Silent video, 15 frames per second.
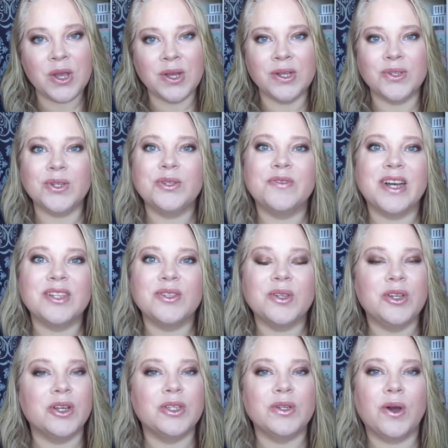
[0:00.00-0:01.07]
So it's fun to
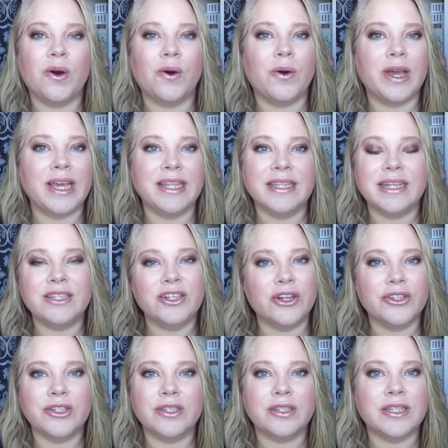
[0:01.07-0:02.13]
just go in and
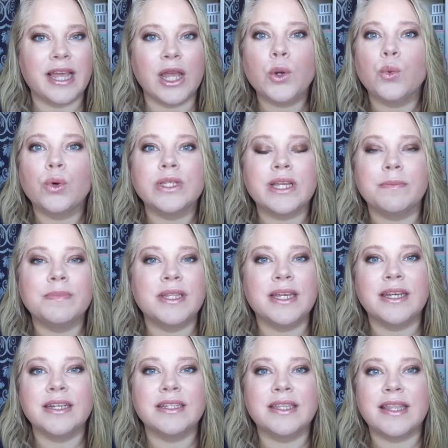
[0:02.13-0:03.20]
just take
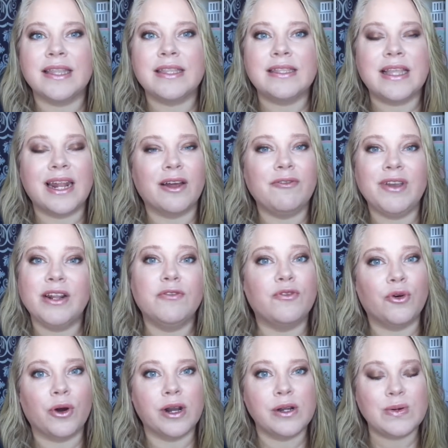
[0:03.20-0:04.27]
something that I feel
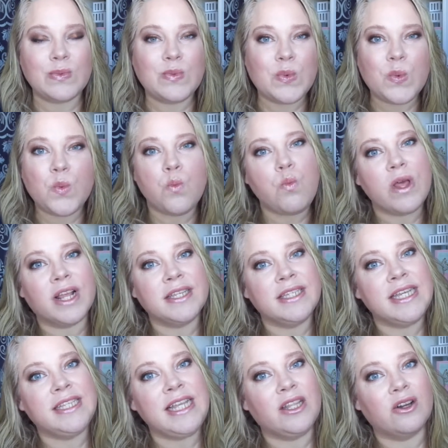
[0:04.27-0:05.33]
for when I
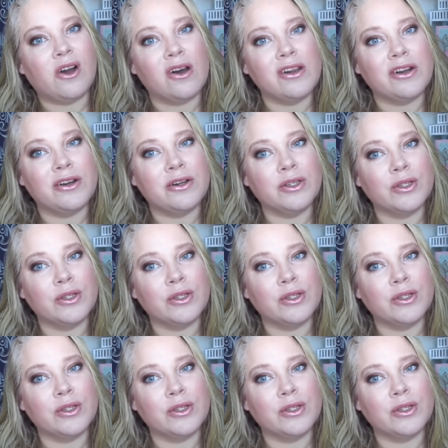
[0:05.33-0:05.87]
see the colors.